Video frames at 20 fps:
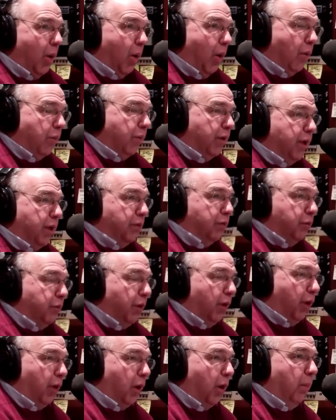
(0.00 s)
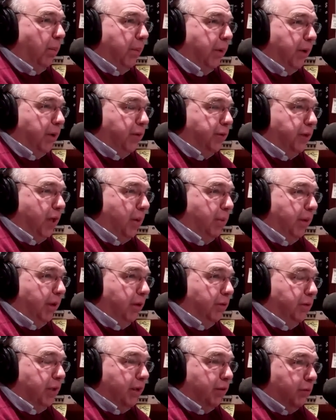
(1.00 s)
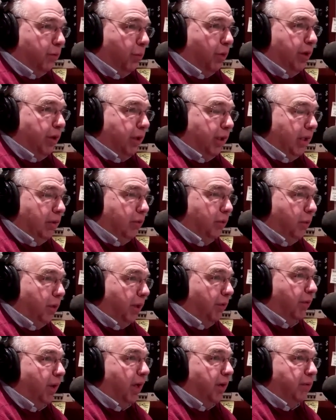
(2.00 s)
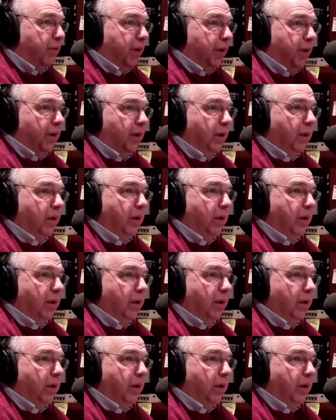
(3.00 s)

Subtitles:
orphanage for a long period of time because that's the way of life there?